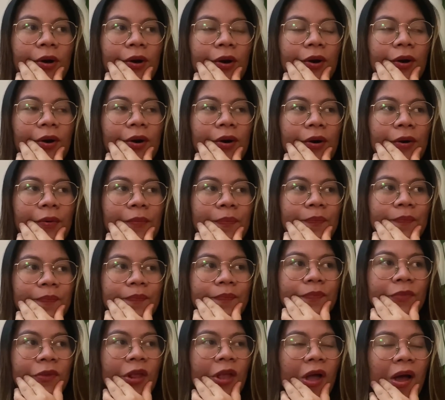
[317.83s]

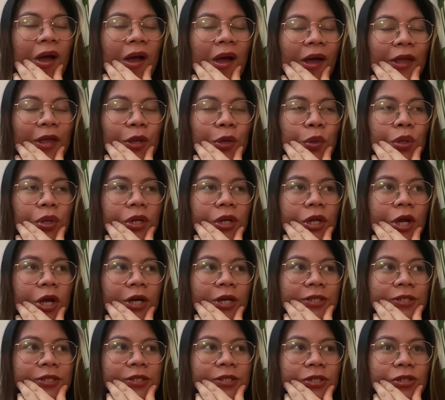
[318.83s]
I couldn't
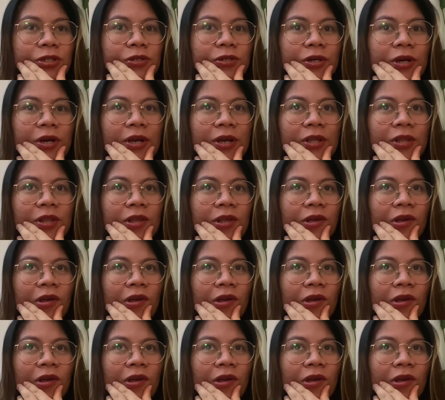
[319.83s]
concentrate.